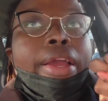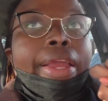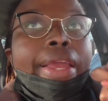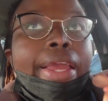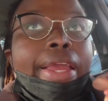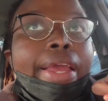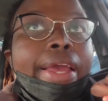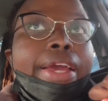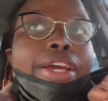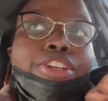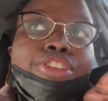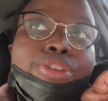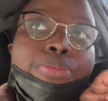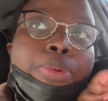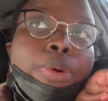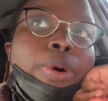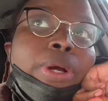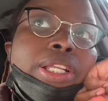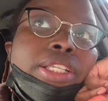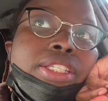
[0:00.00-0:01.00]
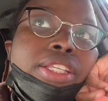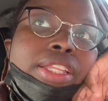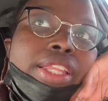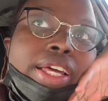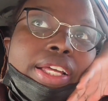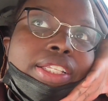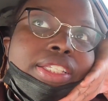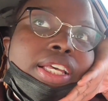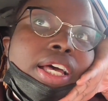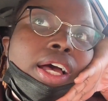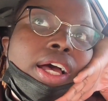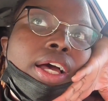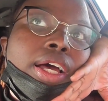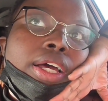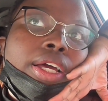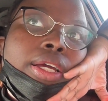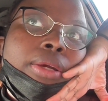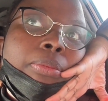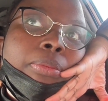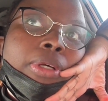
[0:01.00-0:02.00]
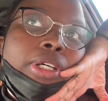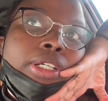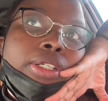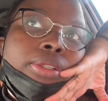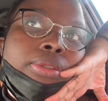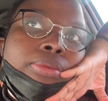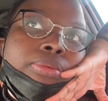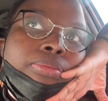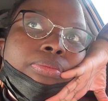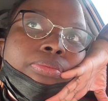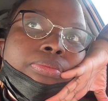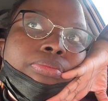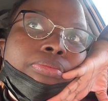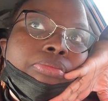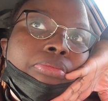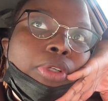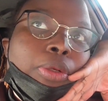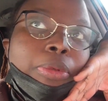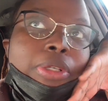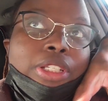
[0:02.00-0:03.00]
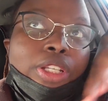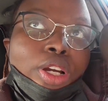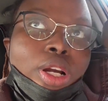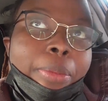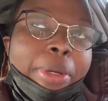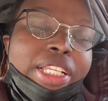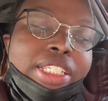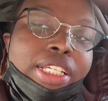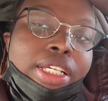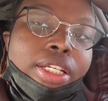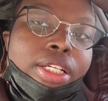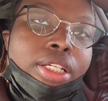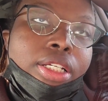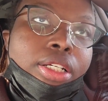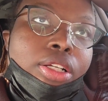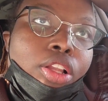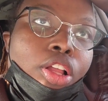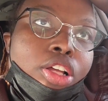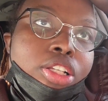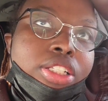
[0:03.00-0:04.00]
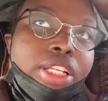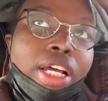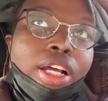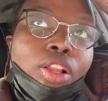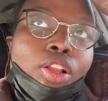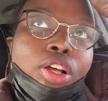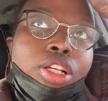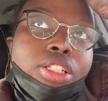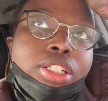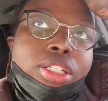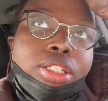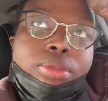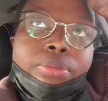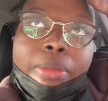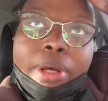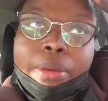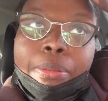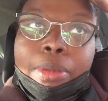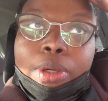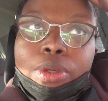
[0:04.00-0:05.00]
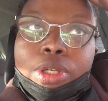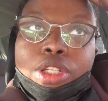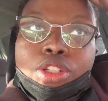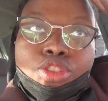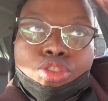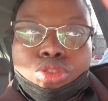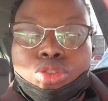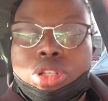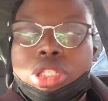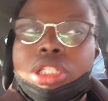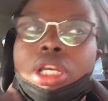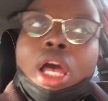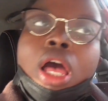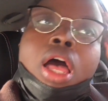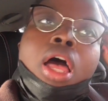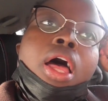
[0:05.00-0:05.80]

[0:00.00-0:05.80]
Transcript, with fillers: get extra points that time. Almost done on my Santa Claus, not clauses, my bonus draws.